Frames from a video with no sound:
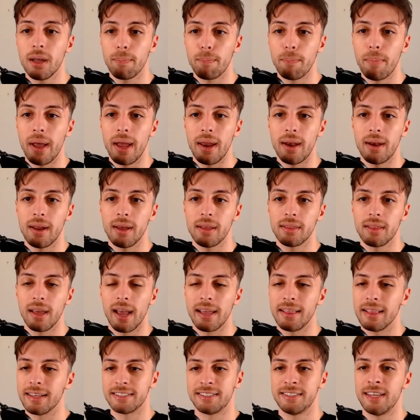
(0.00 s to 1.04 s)
Bennett and
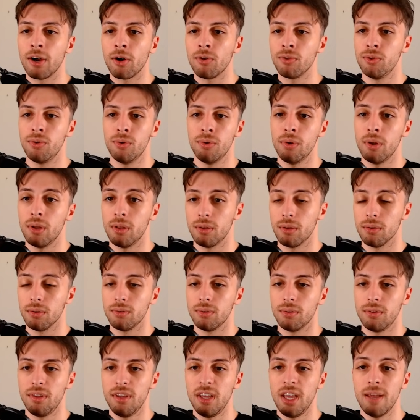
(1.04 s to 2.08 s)
a second unit on the
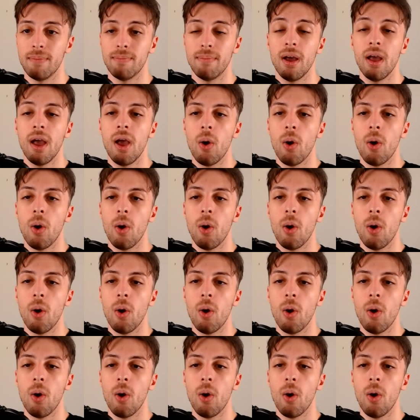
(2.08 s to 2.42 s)
team